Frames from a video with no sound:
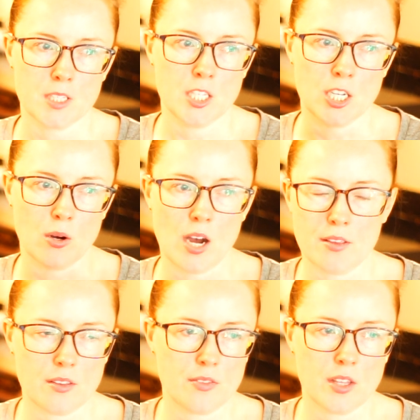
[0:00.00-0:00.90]

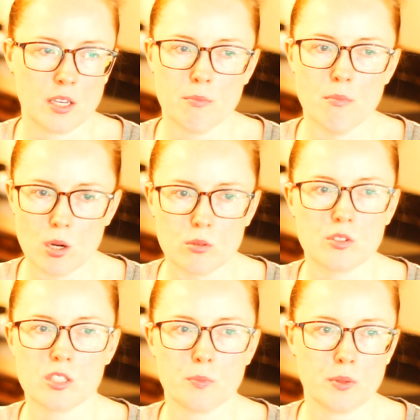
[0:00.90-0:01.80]
I think
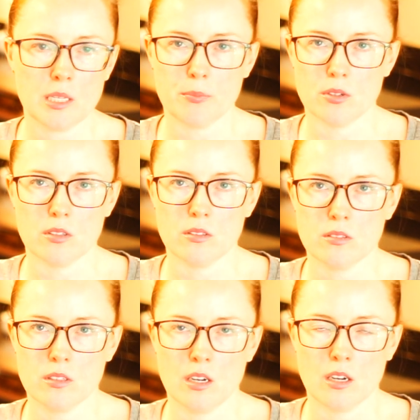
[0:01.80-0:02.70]
most people
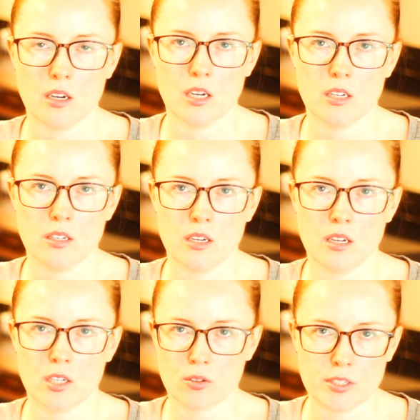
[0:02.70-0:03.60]

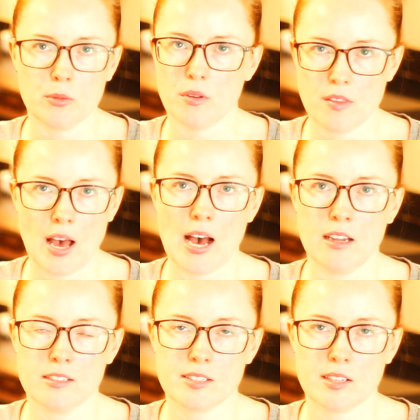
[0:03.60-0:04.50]
agree with
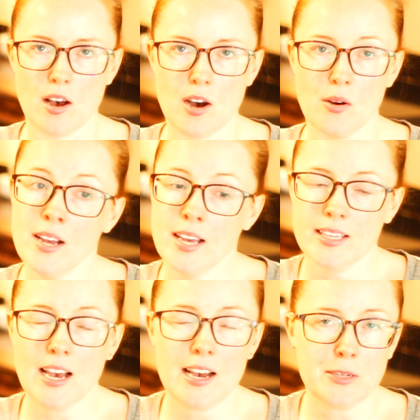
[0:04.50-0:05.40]
that. So
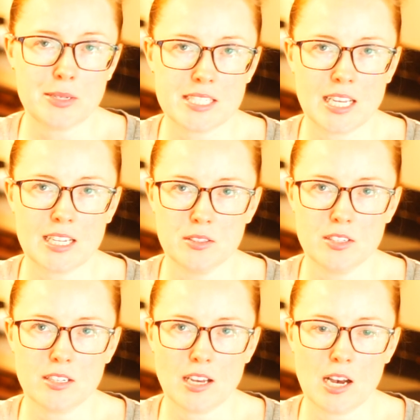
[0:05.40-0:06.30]
yeah, anyway, take a
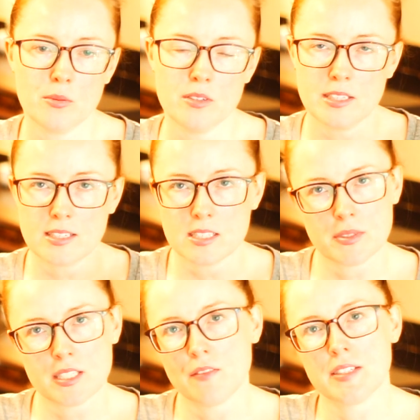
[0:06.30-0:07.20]
look. I will link some
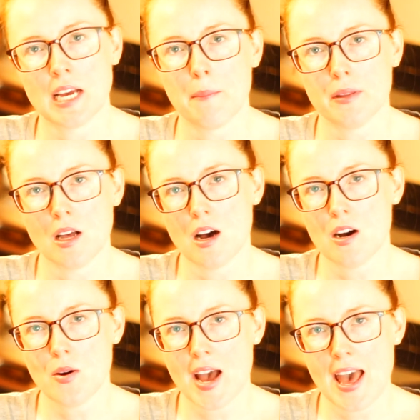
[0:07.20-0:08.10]
stuff down
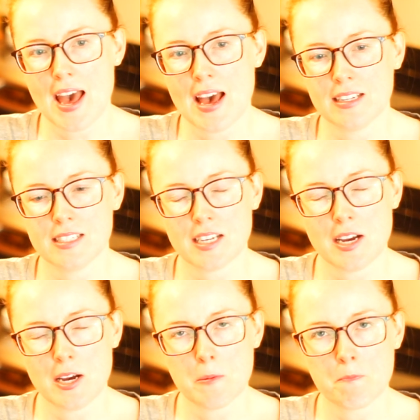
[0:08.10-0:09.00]
below, and
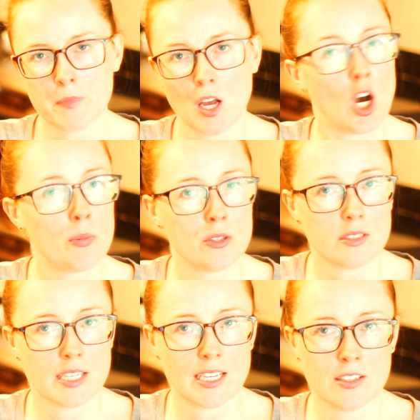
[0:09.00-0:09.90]
hope you
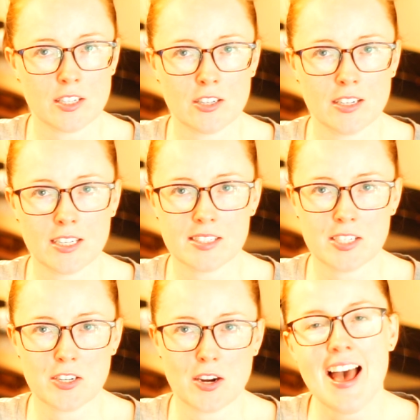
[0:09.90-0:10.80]
will take a look at her and
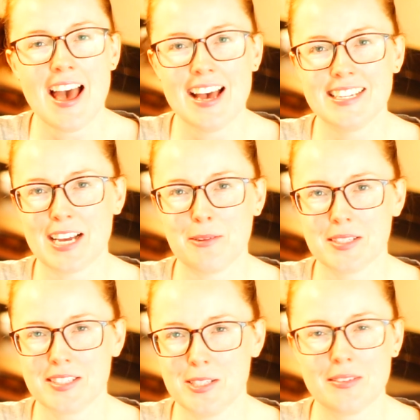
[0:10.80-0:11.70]
consider her. And I will
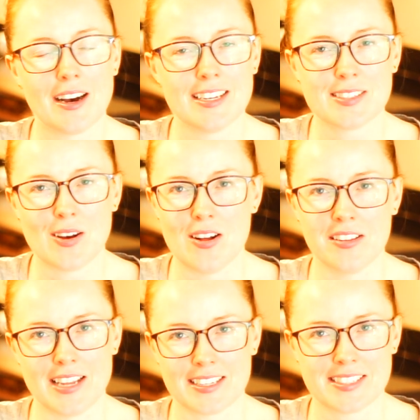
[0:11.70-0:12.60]
see you guys
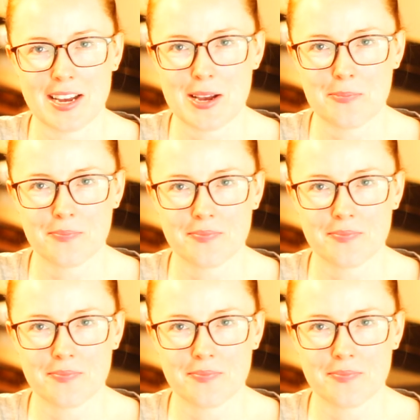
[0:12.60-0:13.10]
all next time.